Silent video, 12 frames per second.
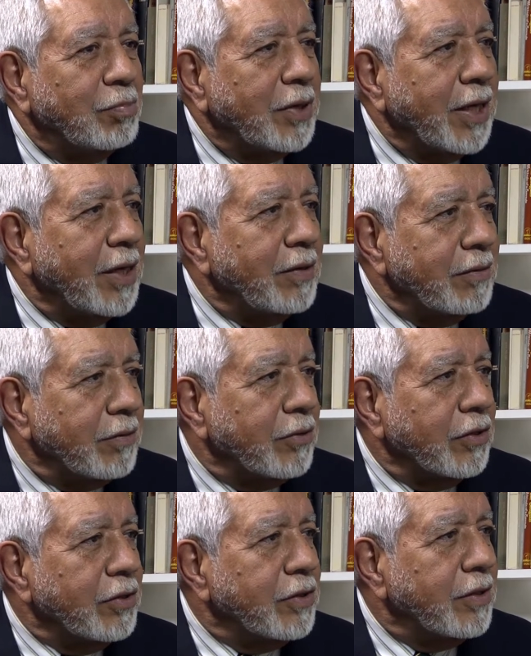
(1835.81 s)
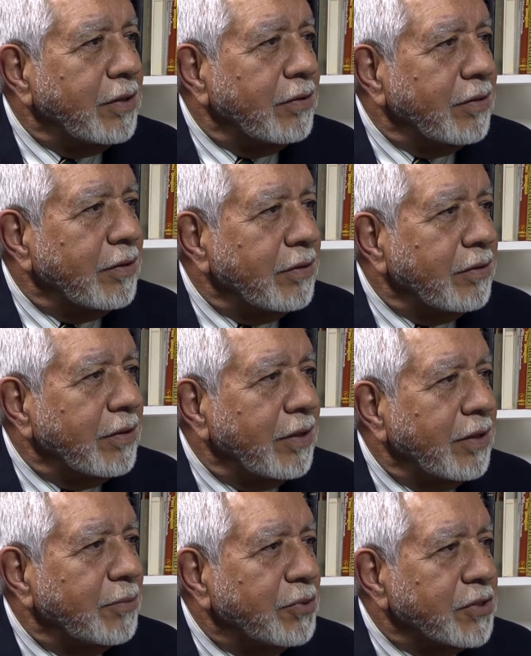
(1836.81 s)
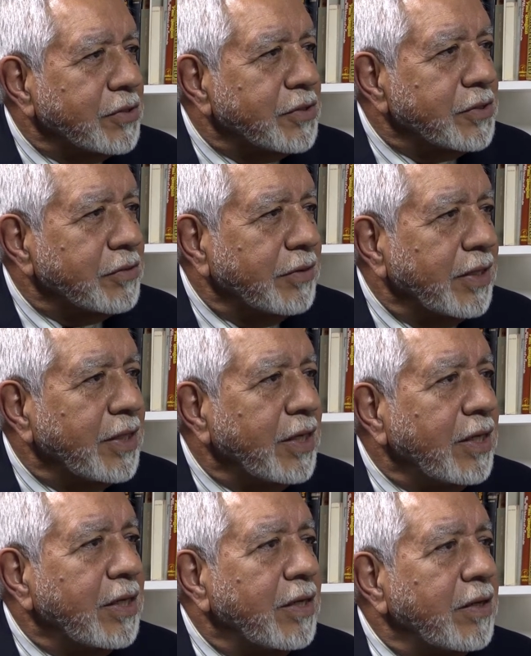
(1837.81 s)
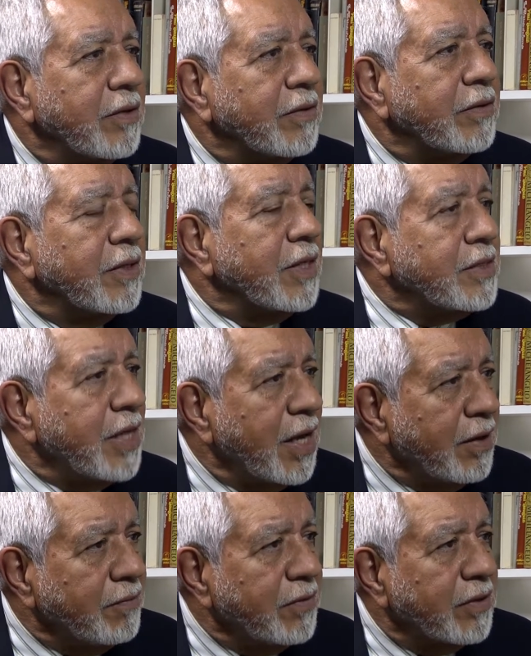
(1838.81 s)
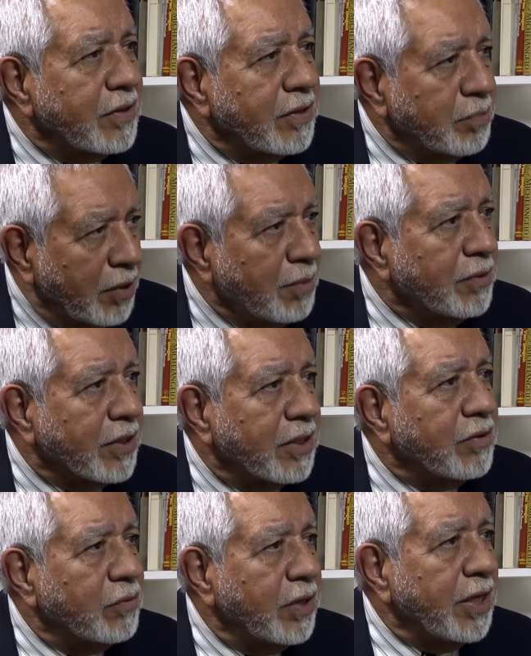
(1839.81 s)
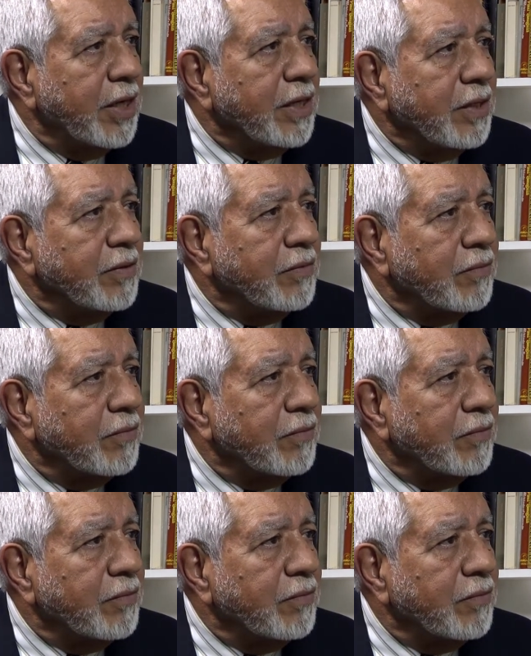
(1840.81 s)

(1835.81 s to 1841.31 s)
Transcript: play good in the positions they're in, then let's have the public weigh in.